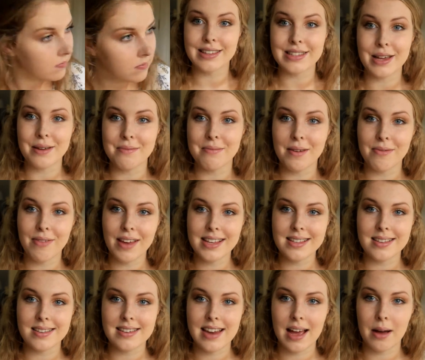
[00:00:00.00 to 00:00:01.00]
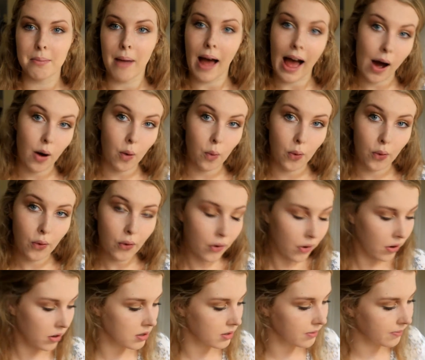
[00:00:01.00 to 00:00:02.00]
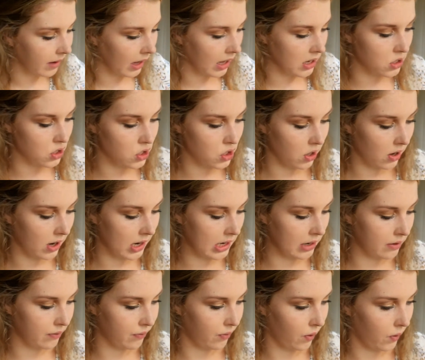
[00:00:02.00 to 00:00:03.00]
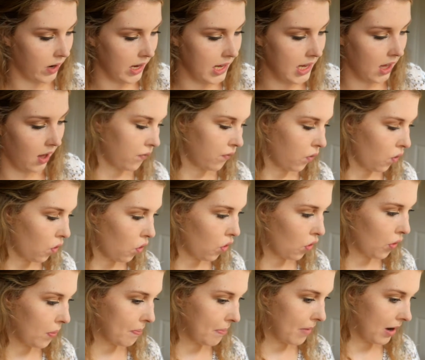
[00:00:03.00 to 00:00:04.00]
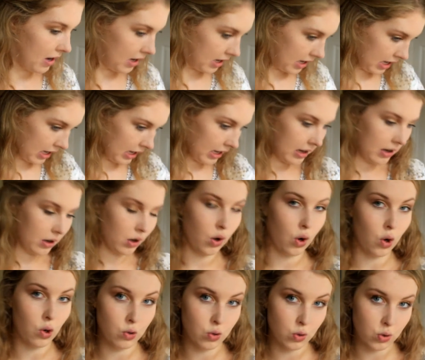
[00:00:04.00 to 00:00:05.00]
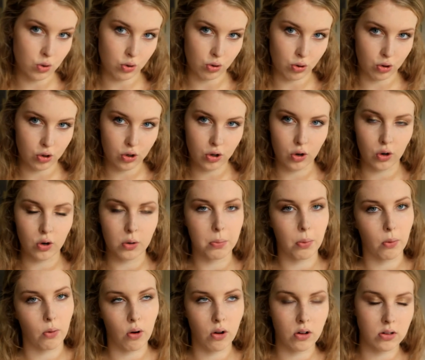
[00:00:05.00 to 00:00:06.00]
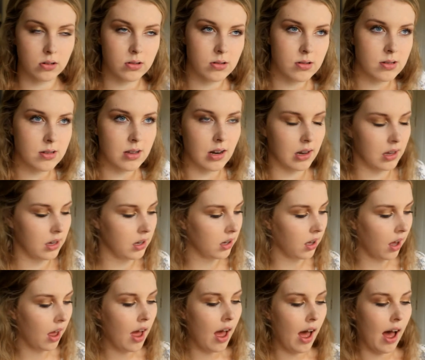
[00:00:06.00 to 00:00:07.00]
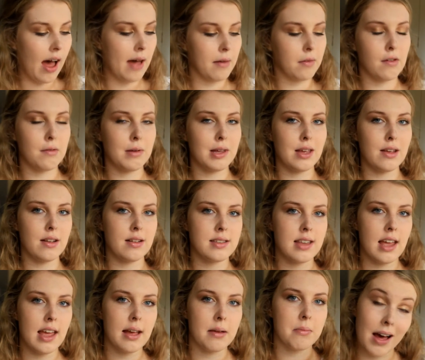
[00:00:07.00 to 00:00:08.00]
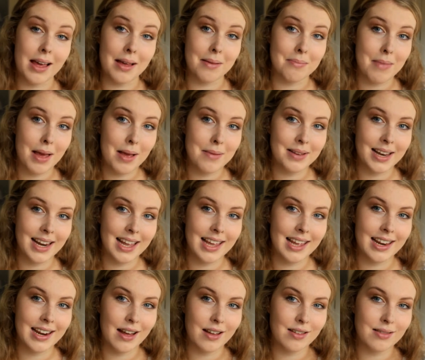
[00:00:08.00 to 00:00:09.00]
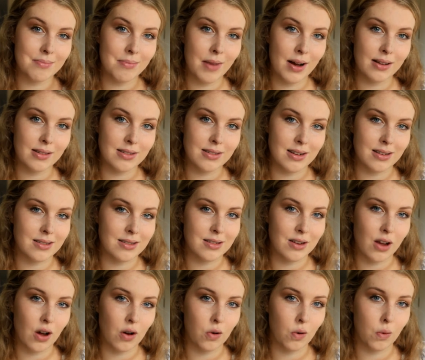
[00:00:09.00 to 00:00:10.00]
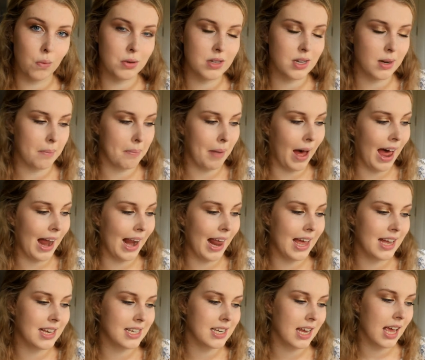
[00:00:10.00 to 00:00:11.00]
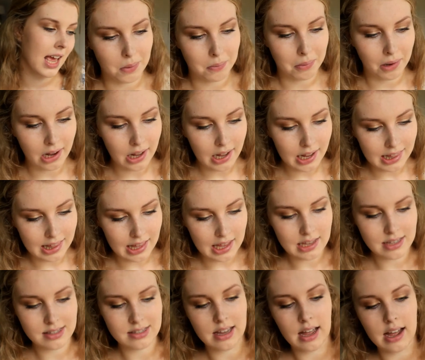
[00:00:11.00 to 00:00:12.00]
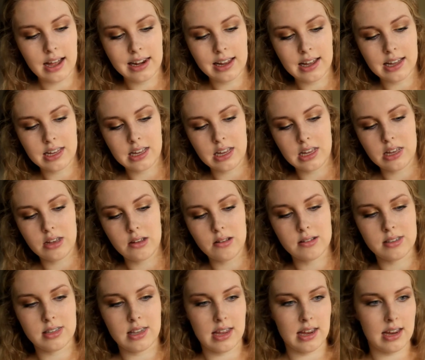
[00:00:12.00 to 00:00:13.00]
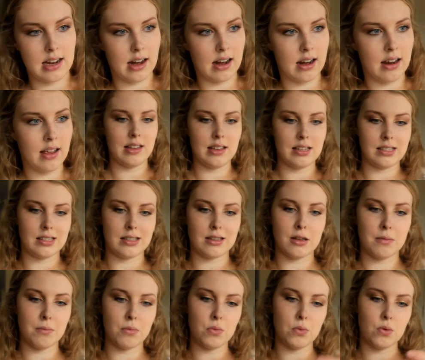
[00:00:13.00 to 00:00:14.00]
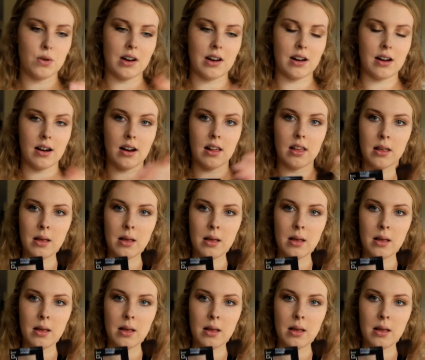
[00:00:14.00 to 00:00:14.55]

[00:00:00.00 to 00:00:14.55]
So my face is now powdered and shine free. For my contour or bronze look, I'm going to be using my Maybelline Master Sculpt palette. To apply this, I like using this small little